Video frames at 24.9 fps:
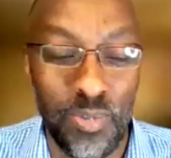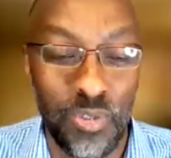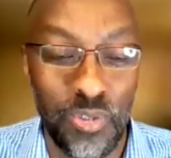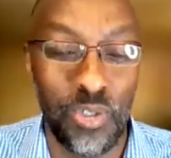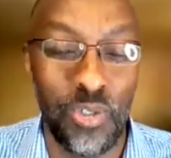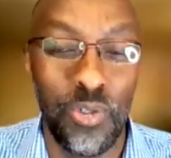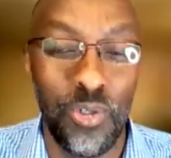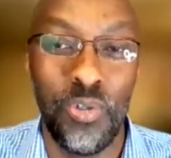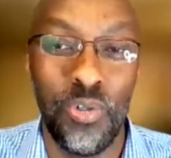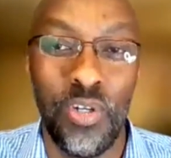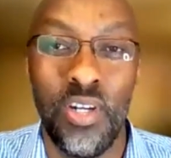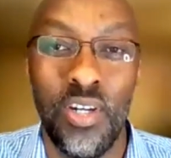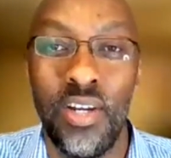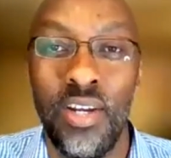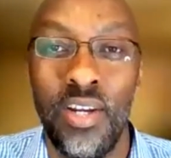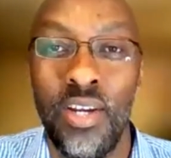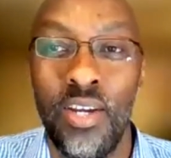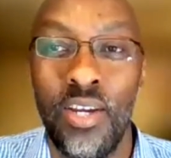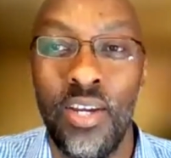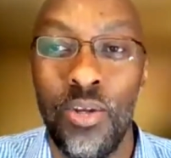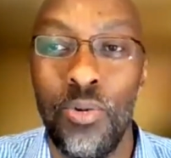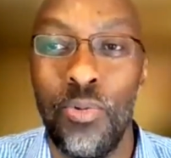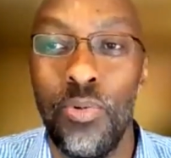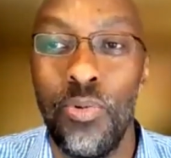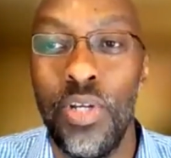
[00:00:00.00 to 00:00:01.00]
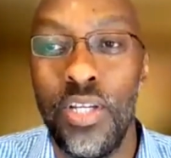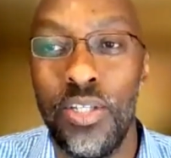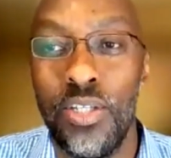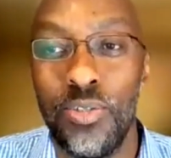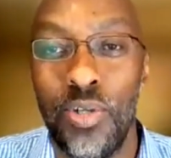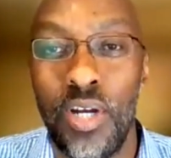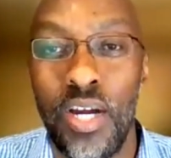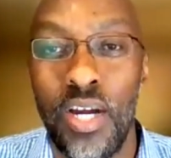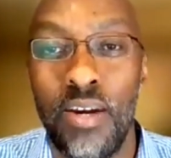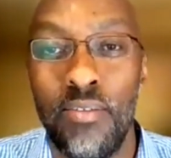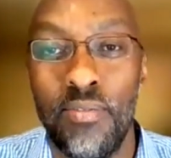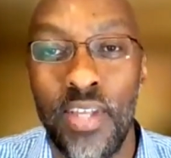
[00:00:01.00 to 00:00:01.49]
So you you need
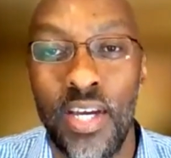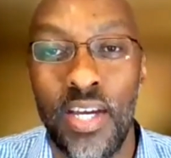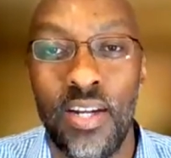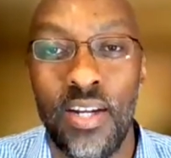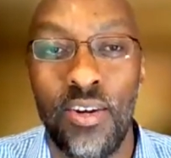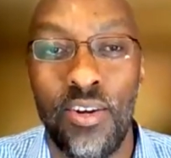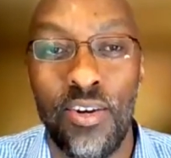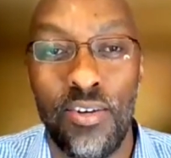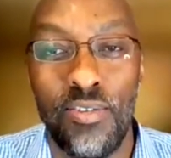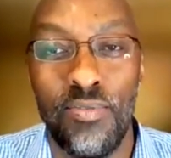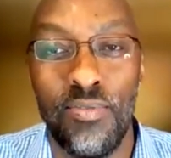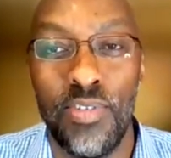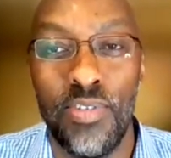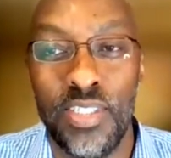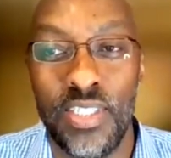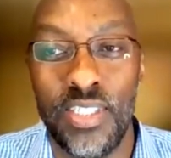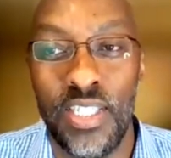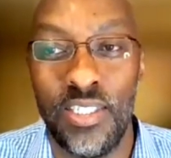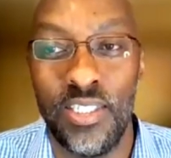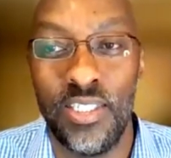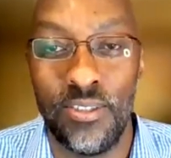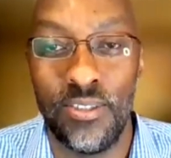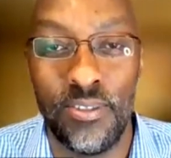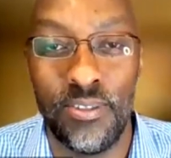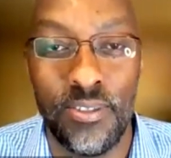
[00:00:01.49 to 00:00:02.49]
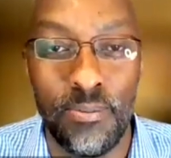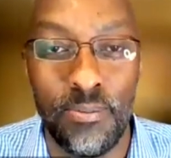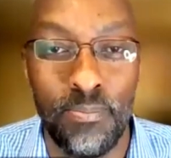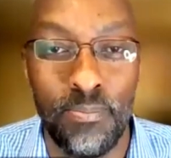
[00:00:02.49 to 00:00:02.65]
to have that conversation.